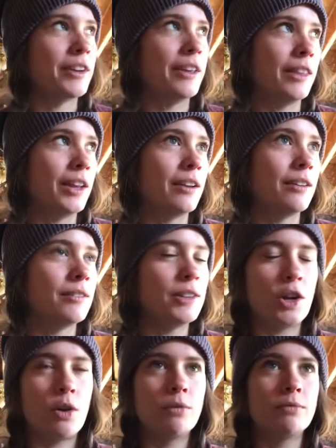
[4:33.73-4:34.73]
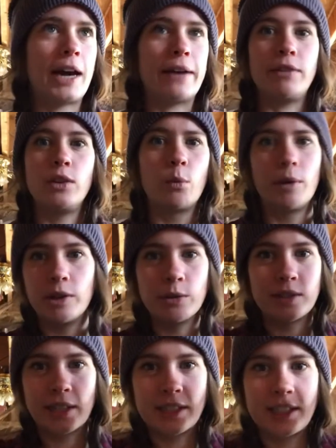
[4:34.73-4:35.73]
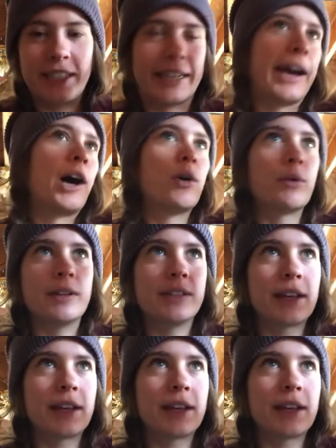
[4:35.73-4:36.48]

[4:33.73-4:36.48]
then having the windows stick out, and I